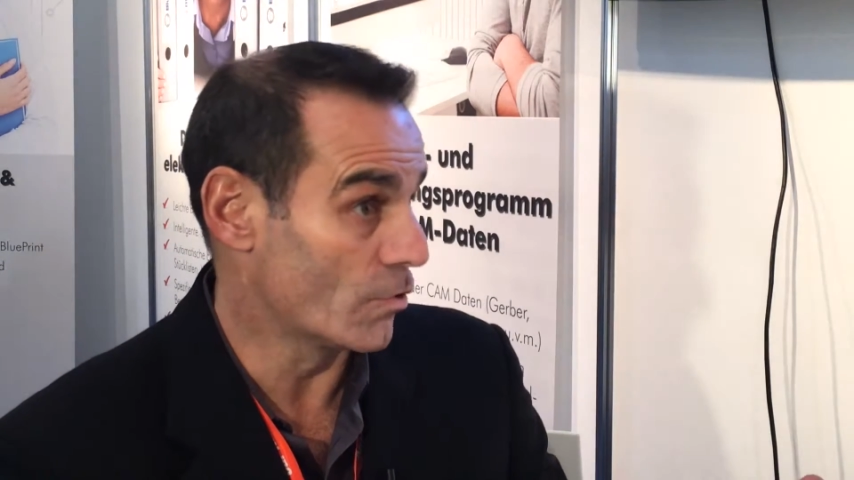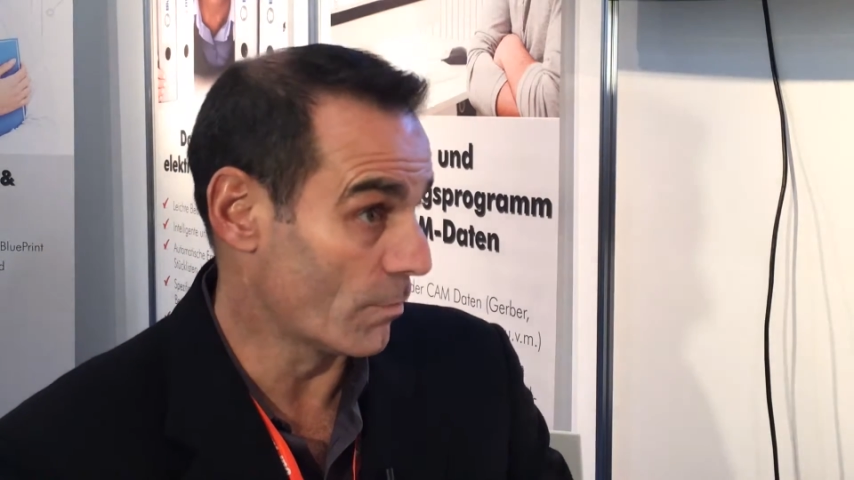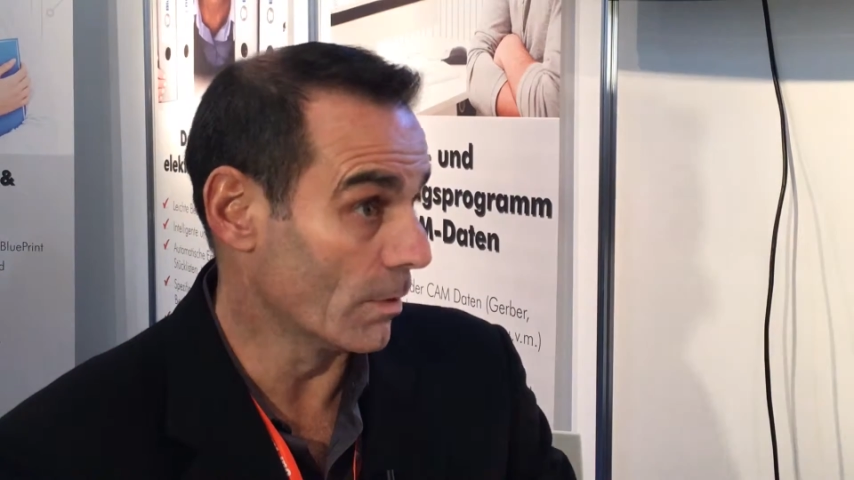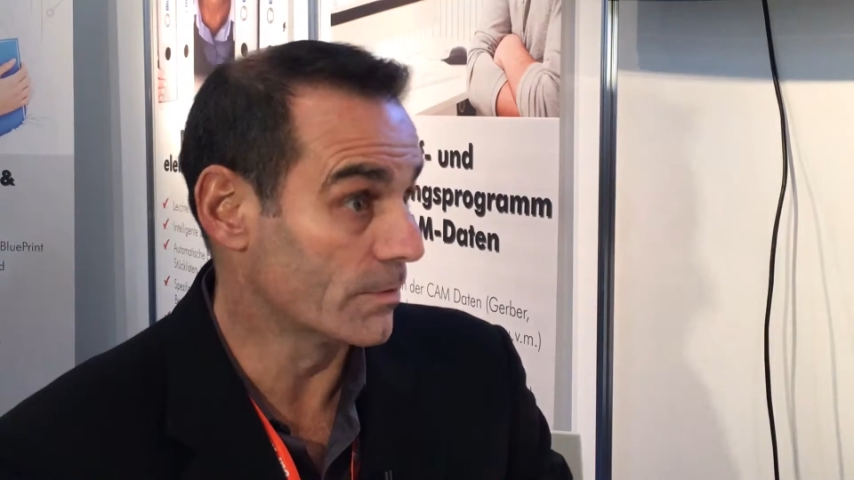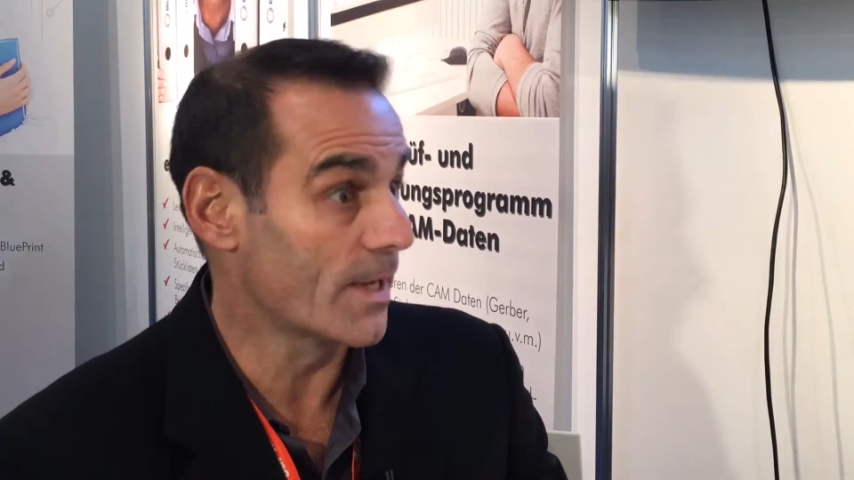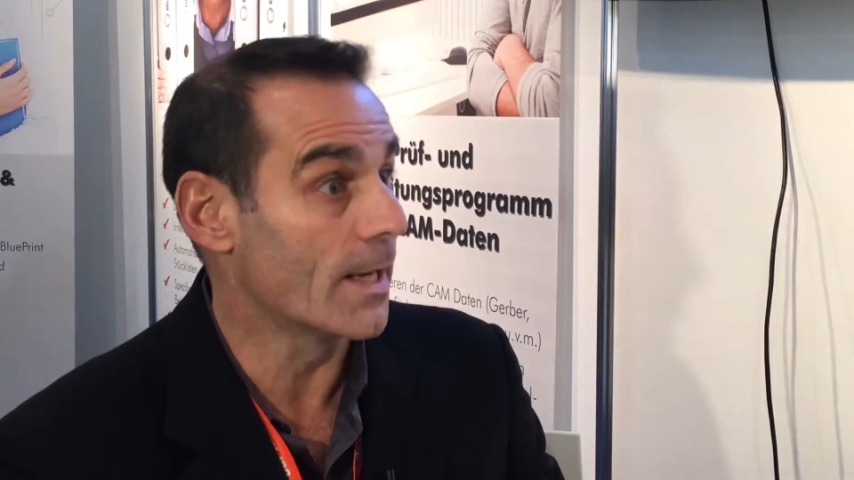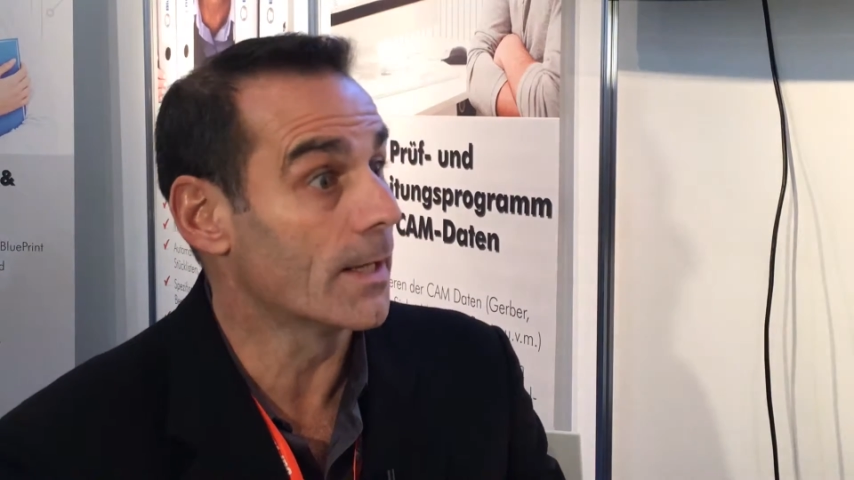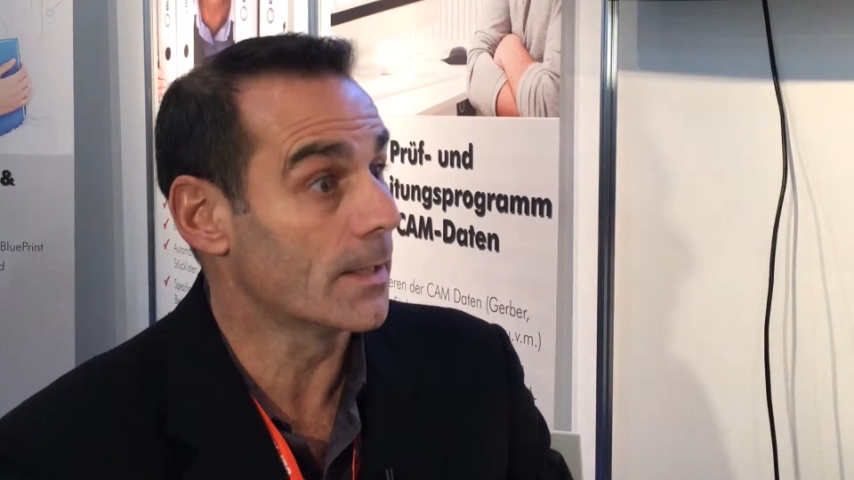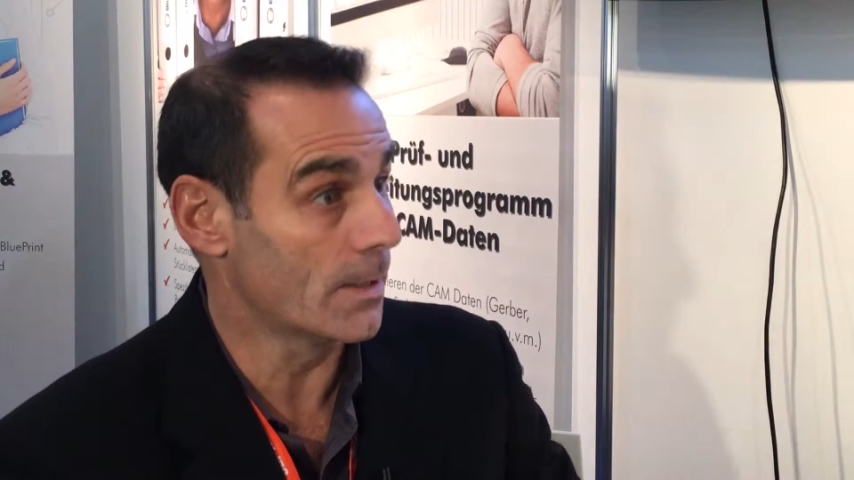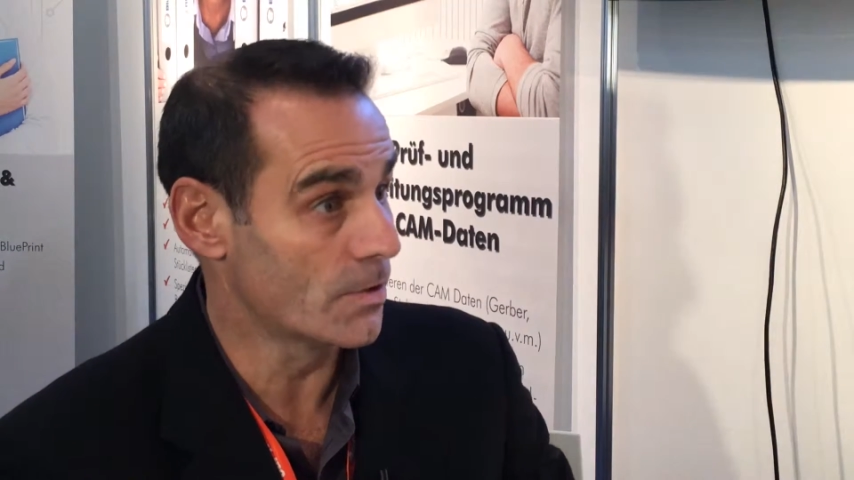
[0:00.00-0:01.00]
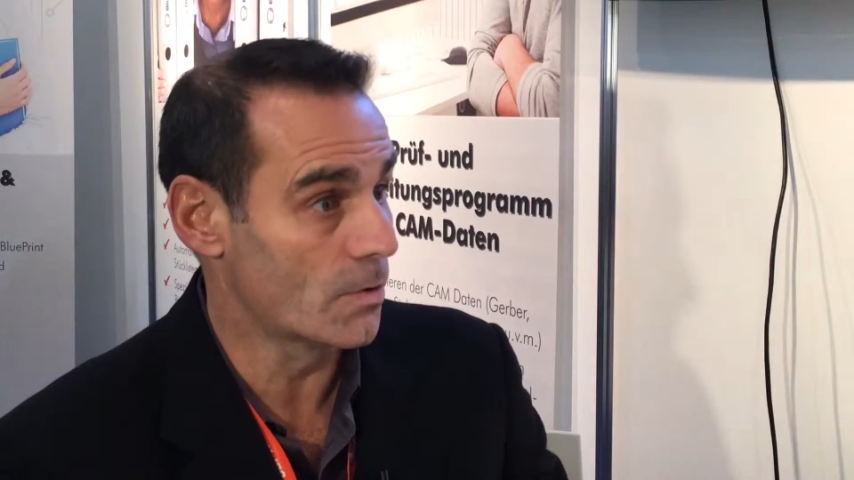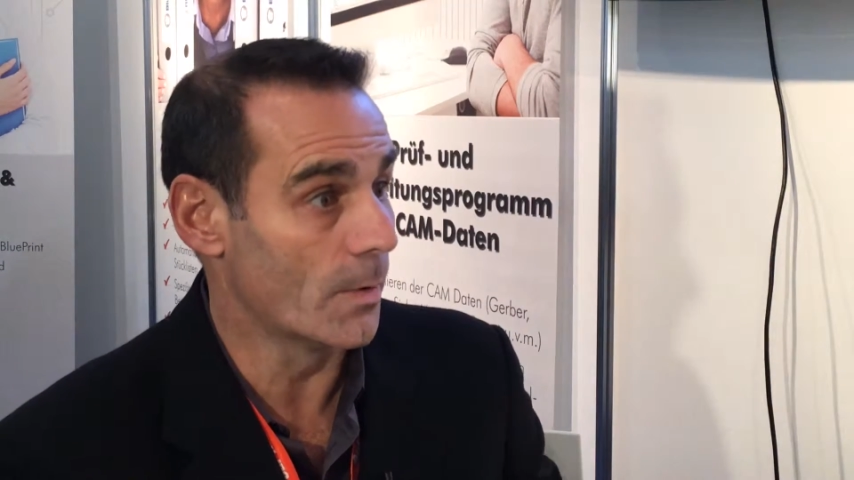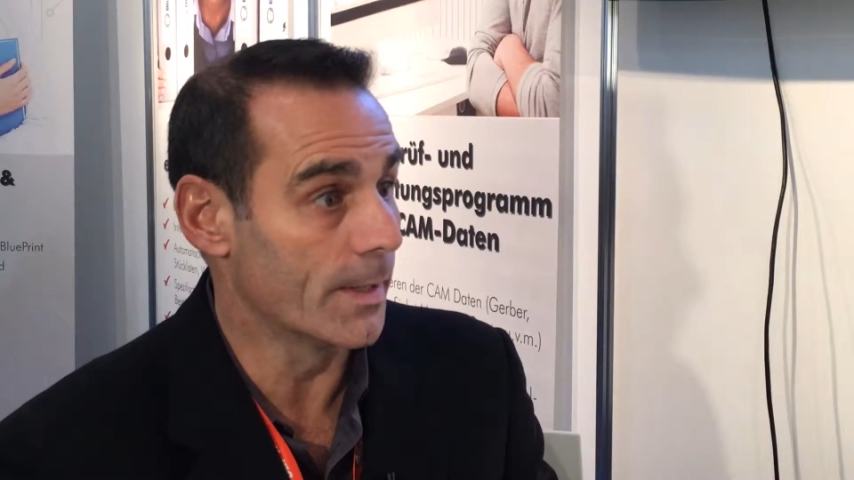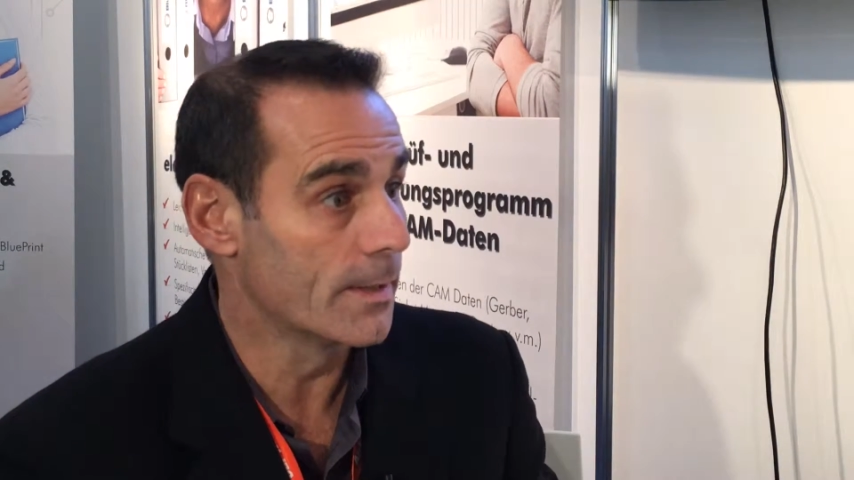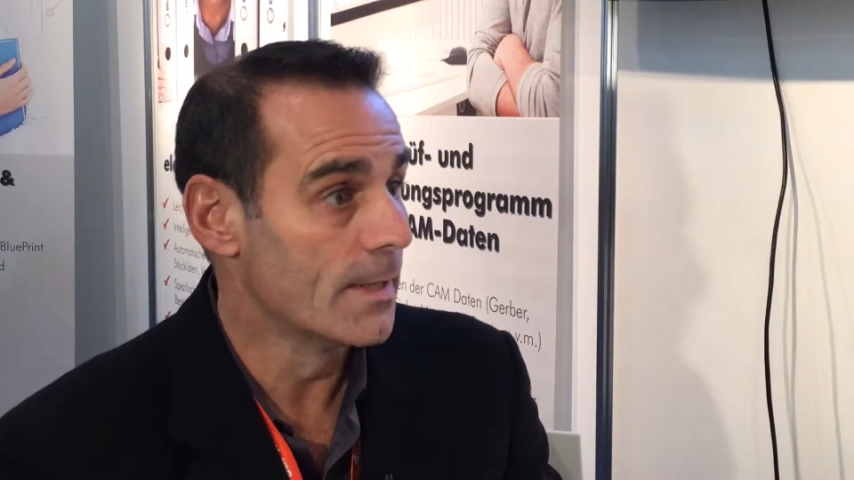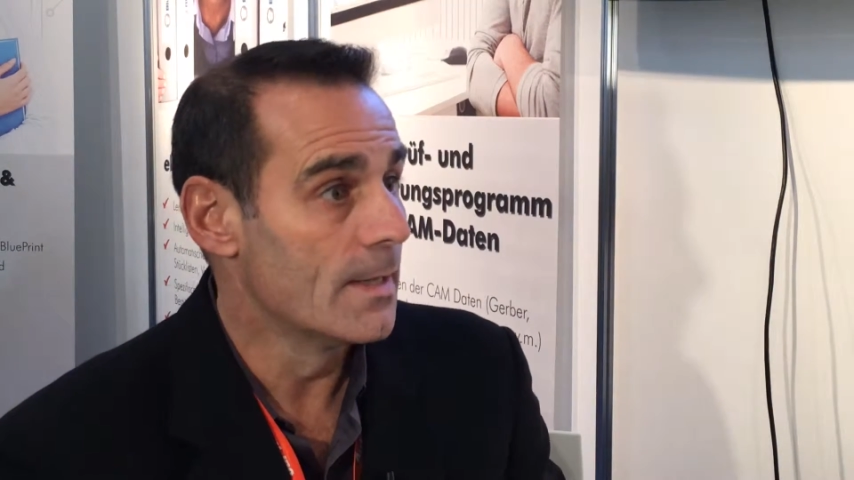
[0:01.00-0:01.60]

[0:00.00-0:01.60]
drill data into it